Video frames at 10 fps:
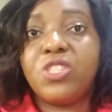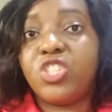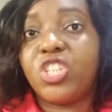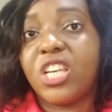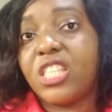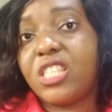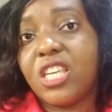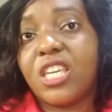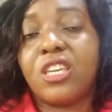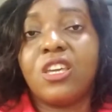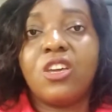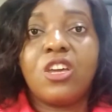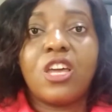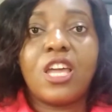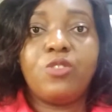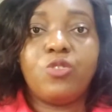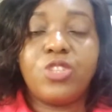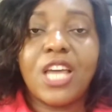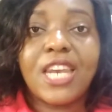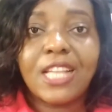genetic, the
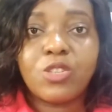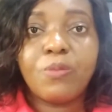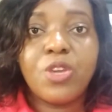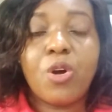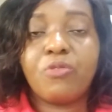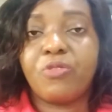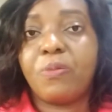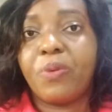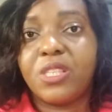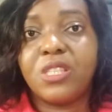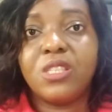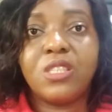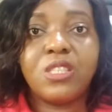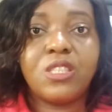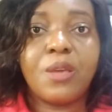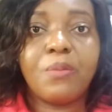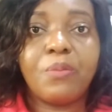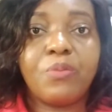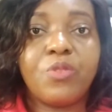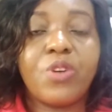anatomy of a person's
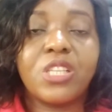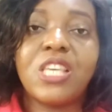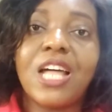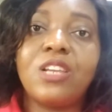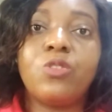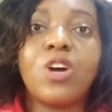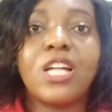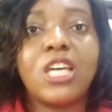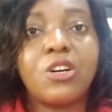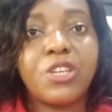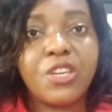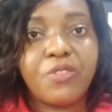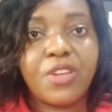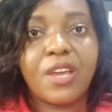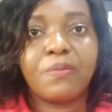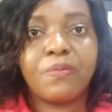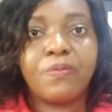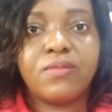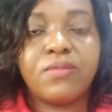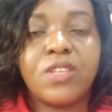rectal or anal area.
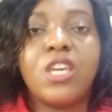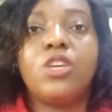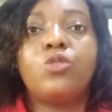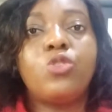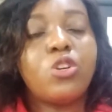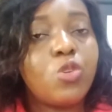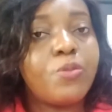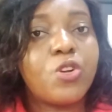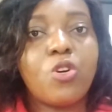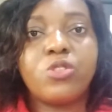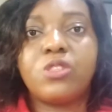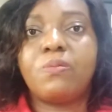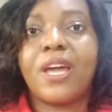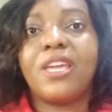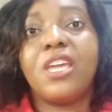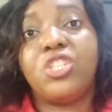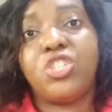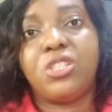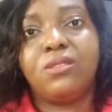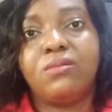It could also be caused by
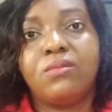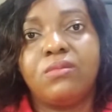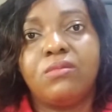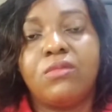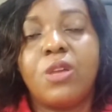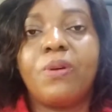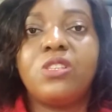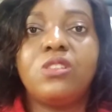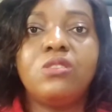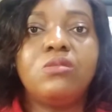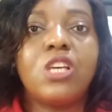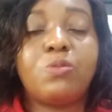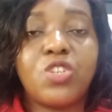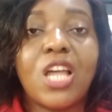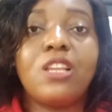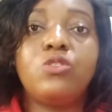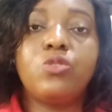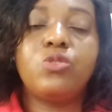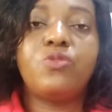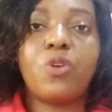aging. A person, especially
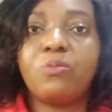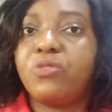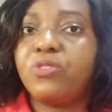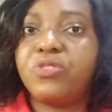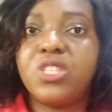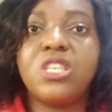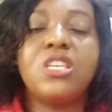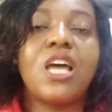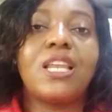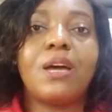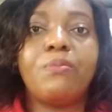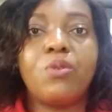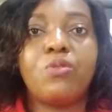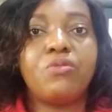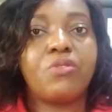those from 50 and above,